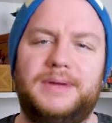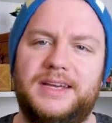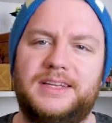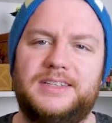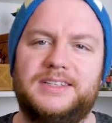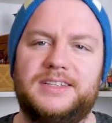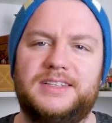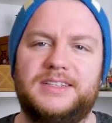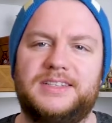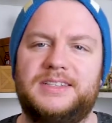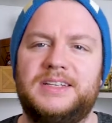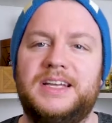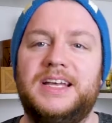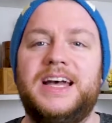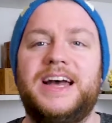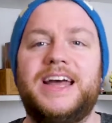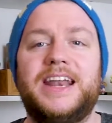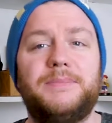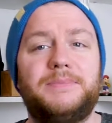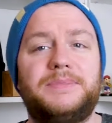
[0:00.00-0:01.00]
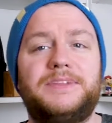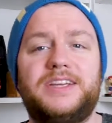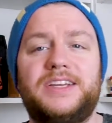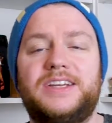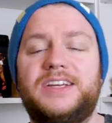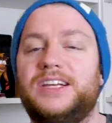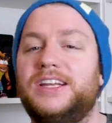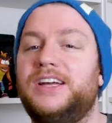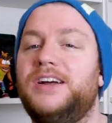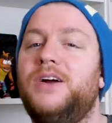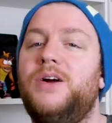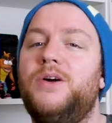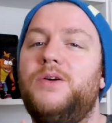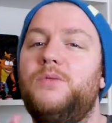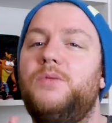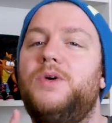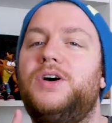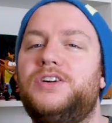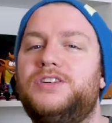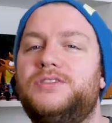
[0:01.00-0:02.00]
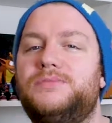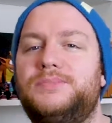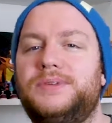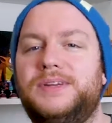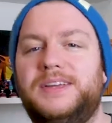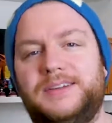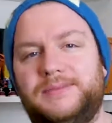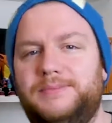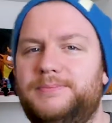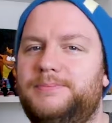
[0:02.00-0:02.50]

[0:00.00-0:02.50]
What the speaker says: basis, and in particular one company,